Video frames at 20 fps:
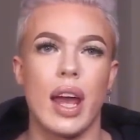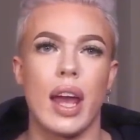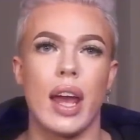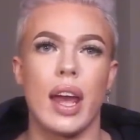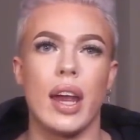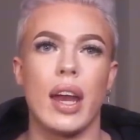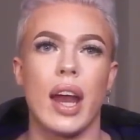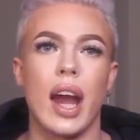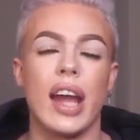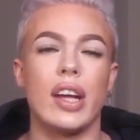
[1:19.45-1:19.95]

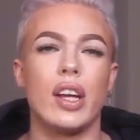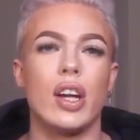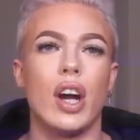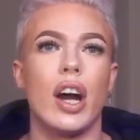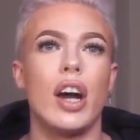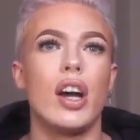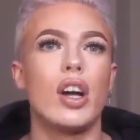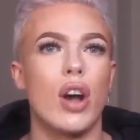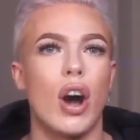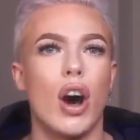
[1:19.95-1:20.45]
and I
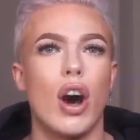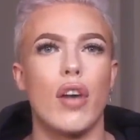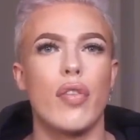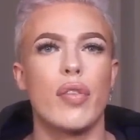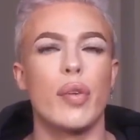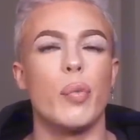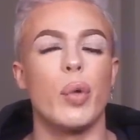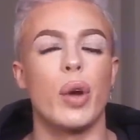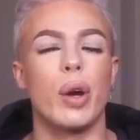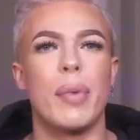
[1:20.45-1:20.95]
got a call
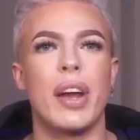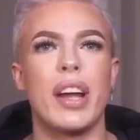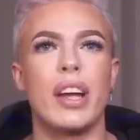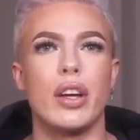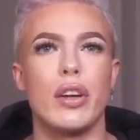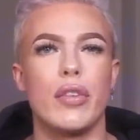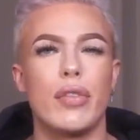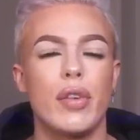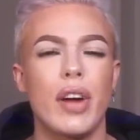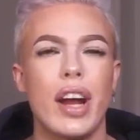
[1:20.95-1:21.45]
from one of my
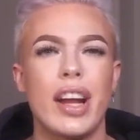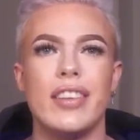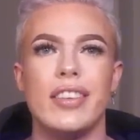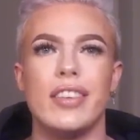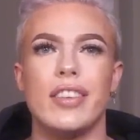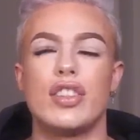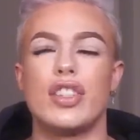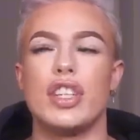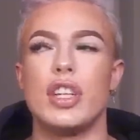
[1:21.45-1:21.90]
good friends.